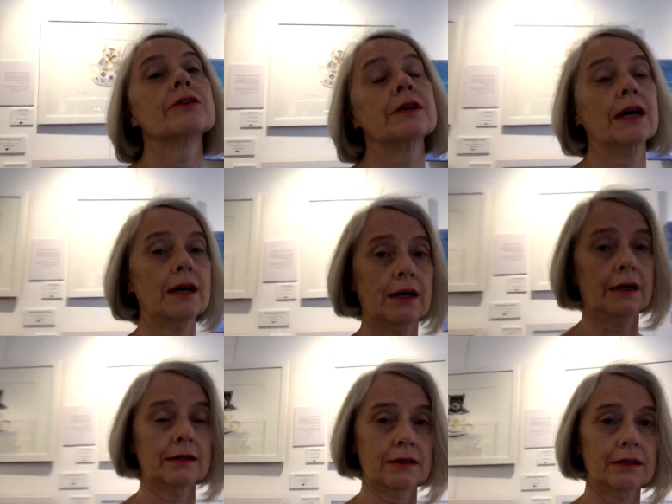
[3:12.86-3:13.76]
pressing
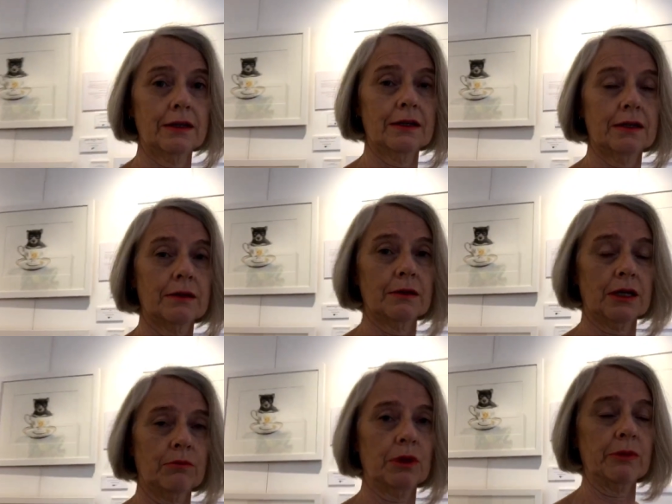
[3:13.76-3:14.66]
too hard,
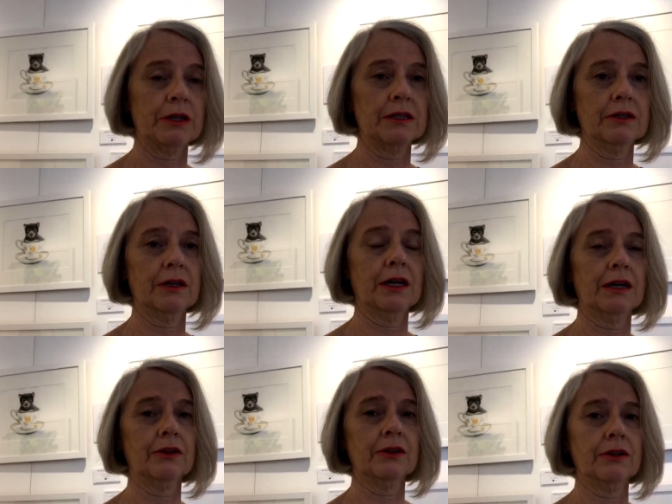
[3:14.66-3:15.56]
um, by
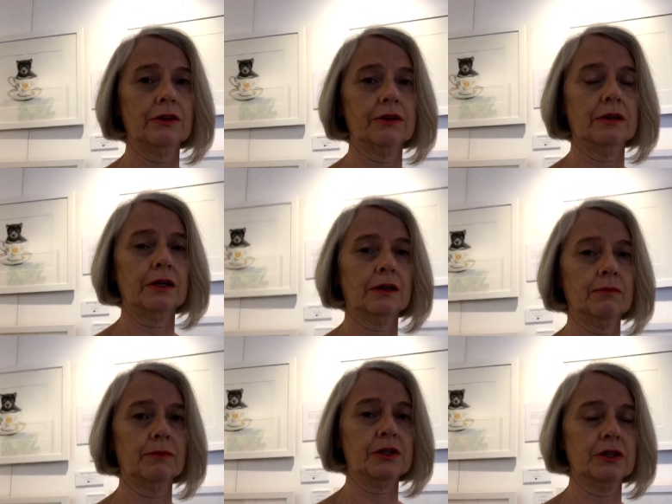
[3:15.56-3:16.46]
pressing too hard on
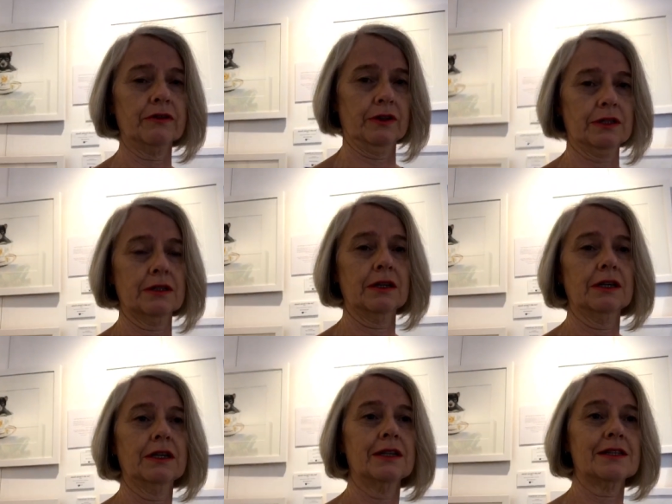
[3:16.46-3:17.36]
your um,
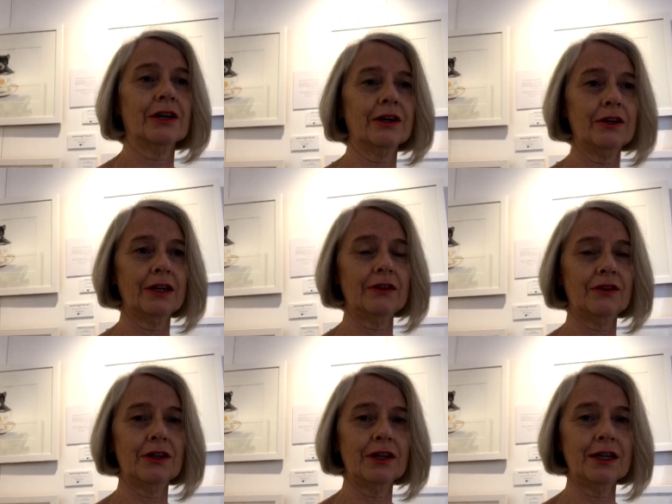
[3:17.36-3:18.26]
surface. So
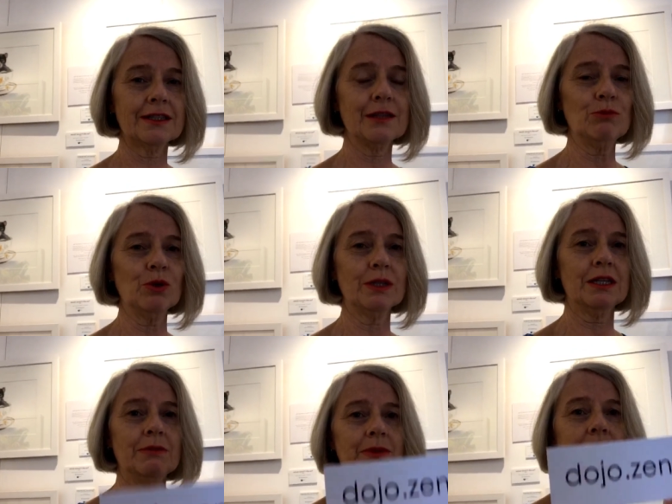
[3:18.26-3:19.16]
if you'd like
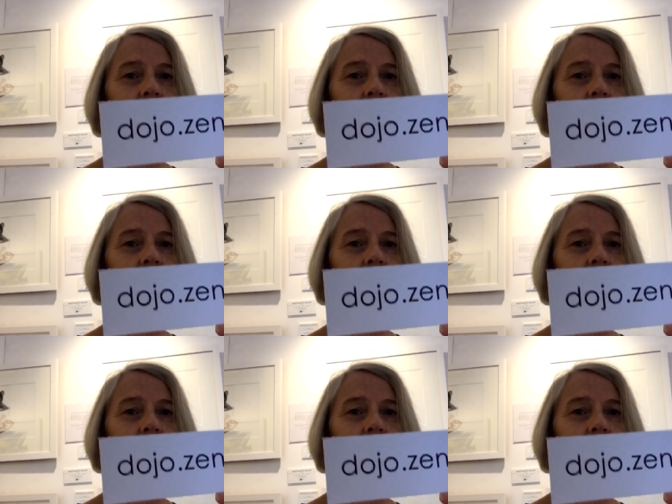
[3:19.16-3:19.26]
some more